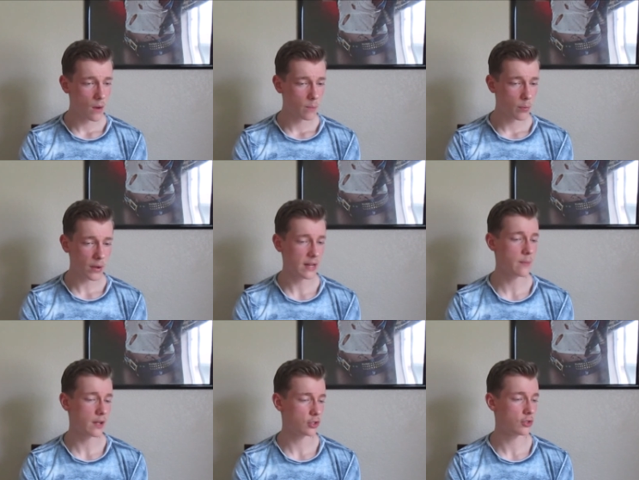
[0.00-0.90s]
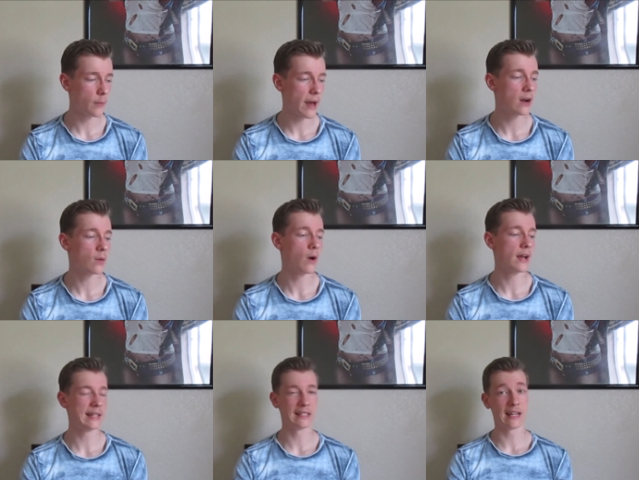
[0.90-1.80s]
pretty much no matter
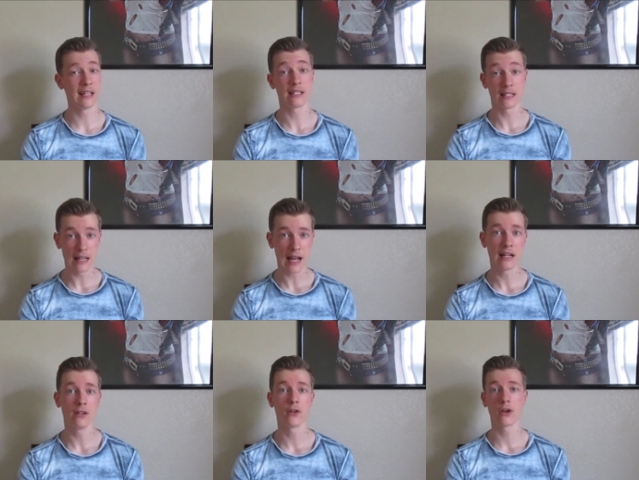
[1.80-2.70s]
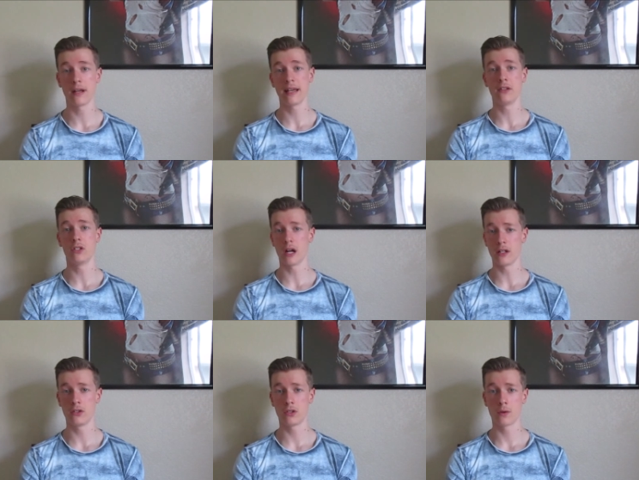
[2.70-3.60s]
what in today's society, you're gonna get
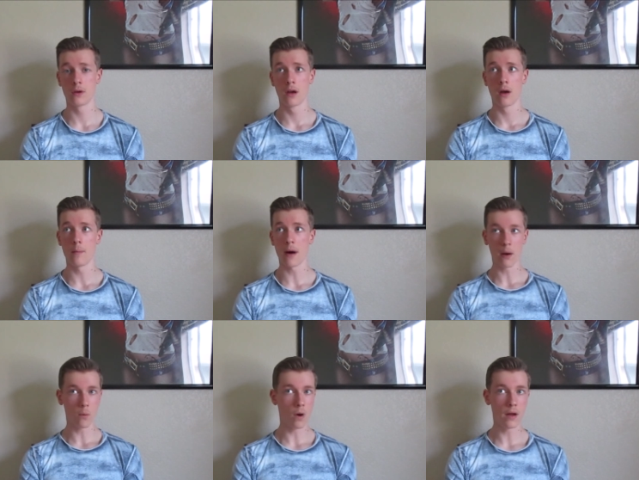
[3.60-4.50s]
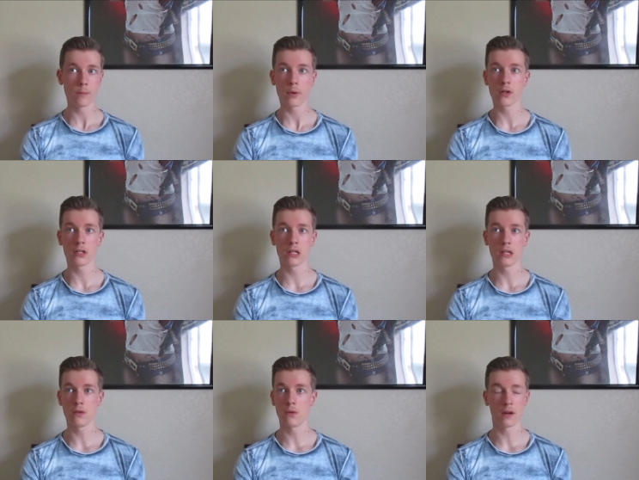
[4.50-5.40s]
judged by one
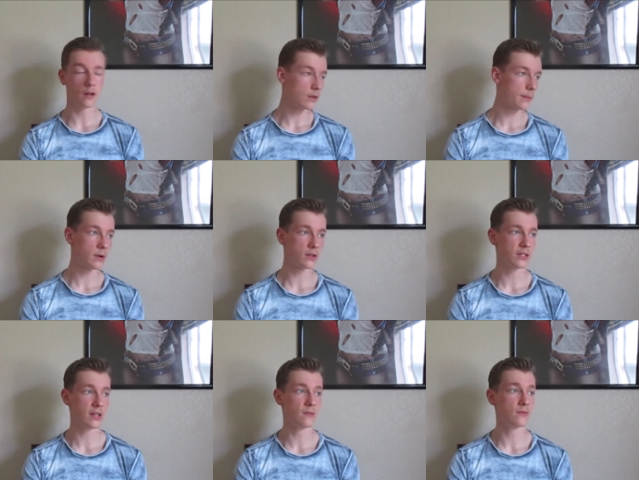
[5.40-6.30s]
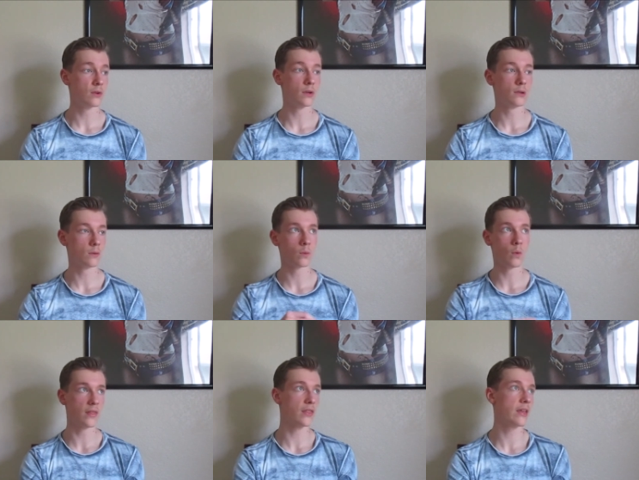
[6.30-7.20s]
person or another person for
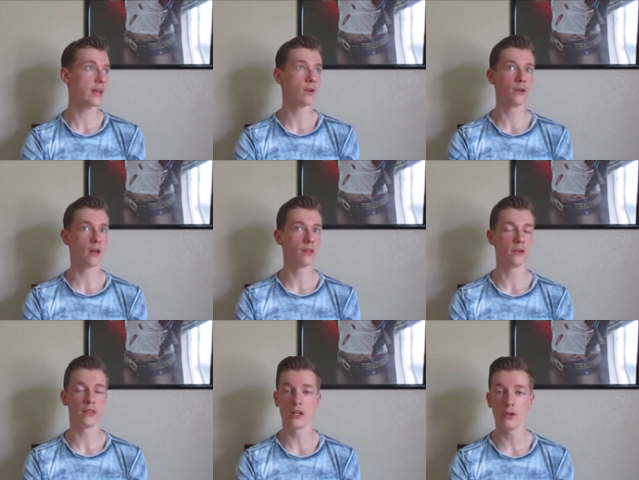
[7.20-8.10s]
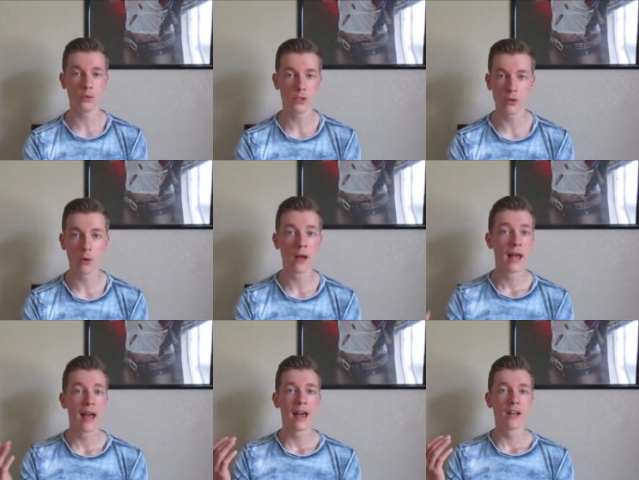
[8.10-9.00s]
one thing or another that you do.
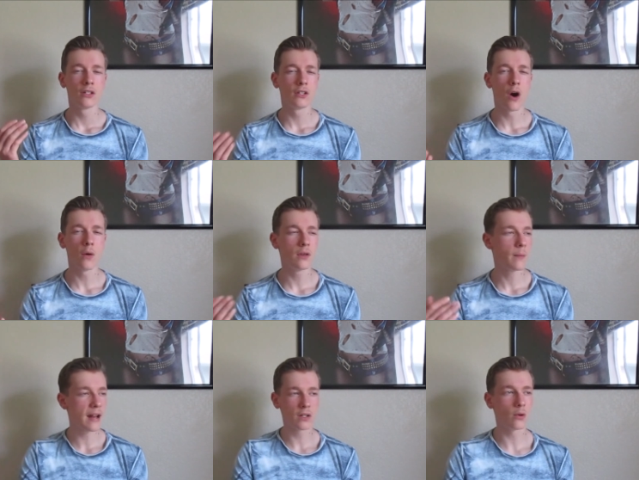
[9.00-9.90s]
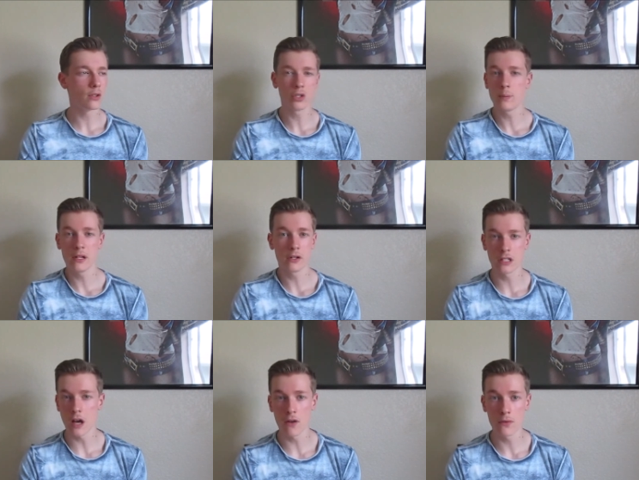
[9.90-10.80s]
So you might as well just be
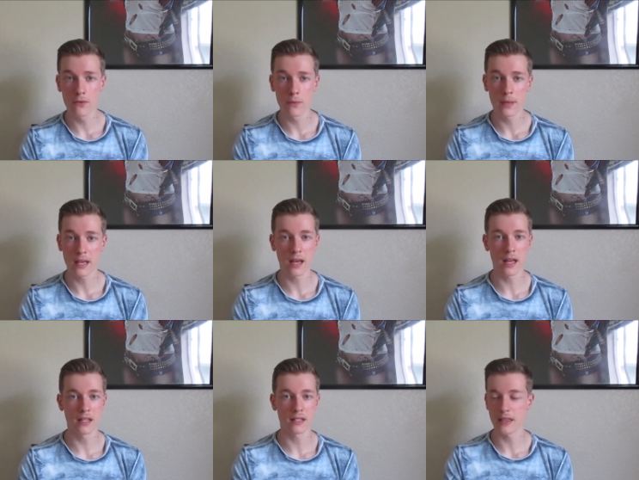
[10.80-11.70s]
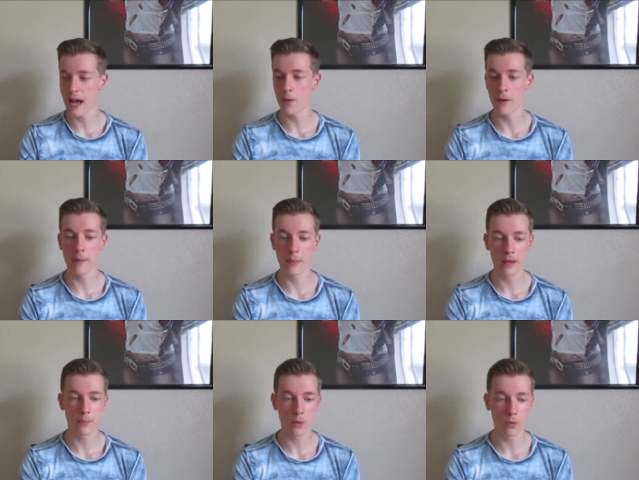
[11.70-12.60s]
yourself because that way
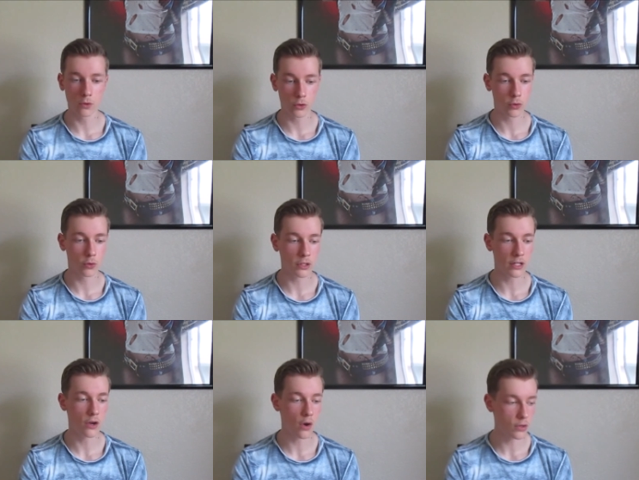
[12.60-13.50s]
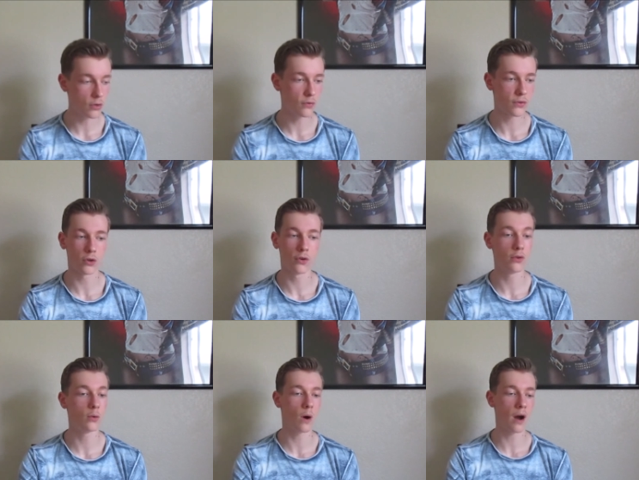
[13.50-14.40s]
people truly know you for who
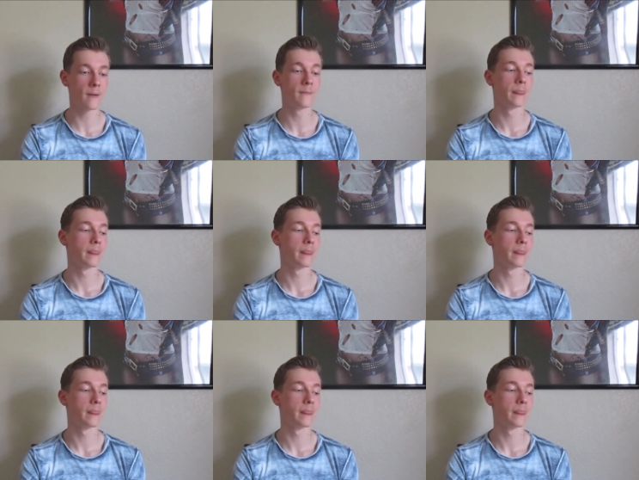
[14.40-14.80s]
you are